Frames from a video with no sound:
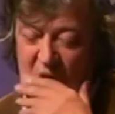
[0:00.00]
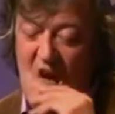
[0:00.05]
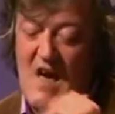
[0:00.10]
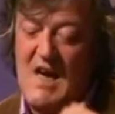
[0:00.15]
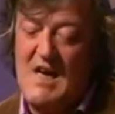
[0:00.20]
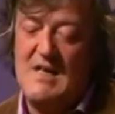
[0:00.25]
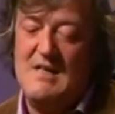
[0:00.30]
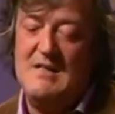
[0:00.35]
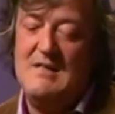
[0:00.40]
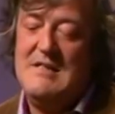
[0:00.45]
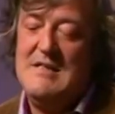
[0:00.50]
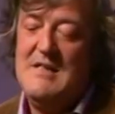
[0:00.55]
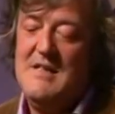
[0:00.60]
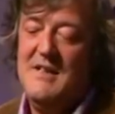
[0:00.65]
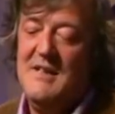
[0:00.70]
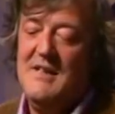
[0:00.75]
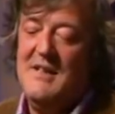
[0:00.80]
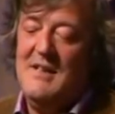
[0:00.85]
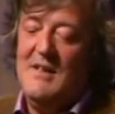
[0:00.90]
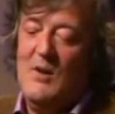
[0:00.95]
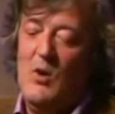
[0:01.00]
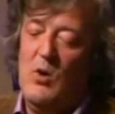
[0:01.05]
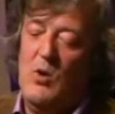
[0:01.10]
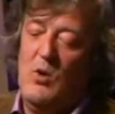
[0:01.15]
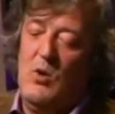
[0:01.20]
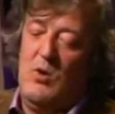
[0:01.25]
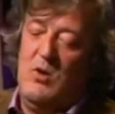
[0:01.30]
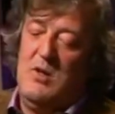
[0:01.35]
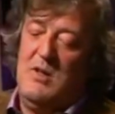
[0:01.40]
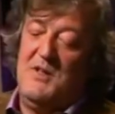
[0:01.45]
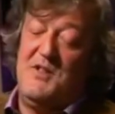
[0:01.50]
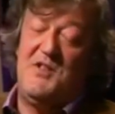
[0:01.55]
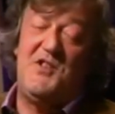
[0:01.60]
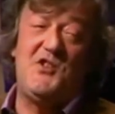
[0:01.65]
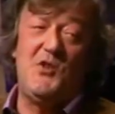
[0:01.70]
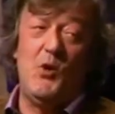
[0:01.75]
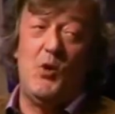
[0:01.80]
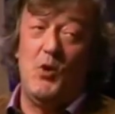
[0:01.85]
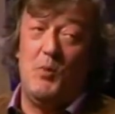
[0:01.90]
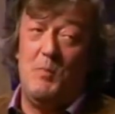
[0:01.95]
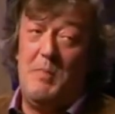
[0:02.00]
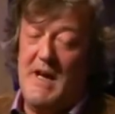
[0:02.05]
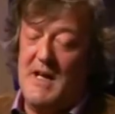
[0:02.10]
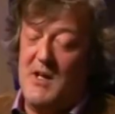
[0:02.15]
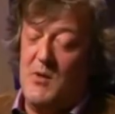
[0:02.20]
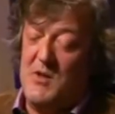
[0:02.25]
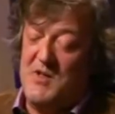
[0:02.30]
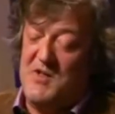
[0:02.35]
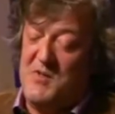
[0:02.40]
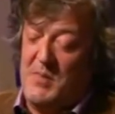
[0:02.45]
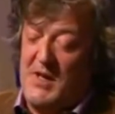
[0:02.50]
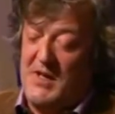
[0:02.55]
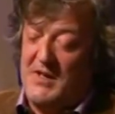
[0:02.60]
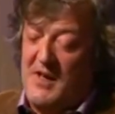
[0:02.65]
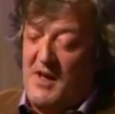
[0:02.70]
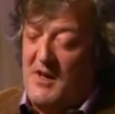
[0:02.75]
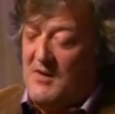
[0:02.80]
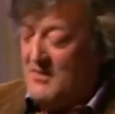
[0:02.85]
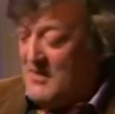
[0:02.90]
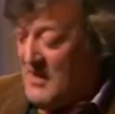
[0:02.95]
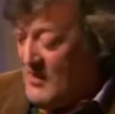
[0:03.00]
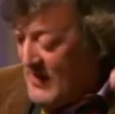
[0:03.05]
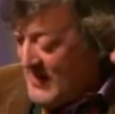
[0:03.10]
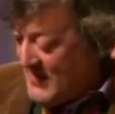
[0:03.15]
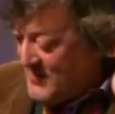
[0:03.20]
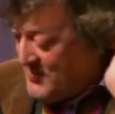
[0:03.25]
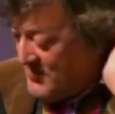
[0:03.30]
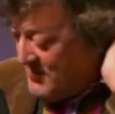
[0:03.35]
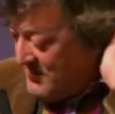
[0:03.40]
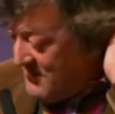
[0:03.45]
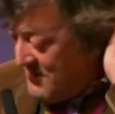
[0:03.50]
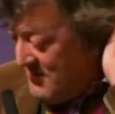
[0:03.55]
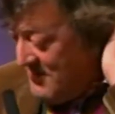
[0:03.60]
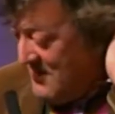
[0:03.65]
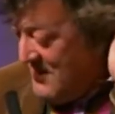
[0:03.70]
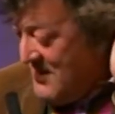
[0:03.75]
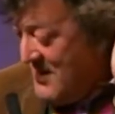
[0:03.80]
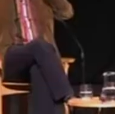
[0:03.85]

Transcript: Yeah. Oh, saw backwards by no accident.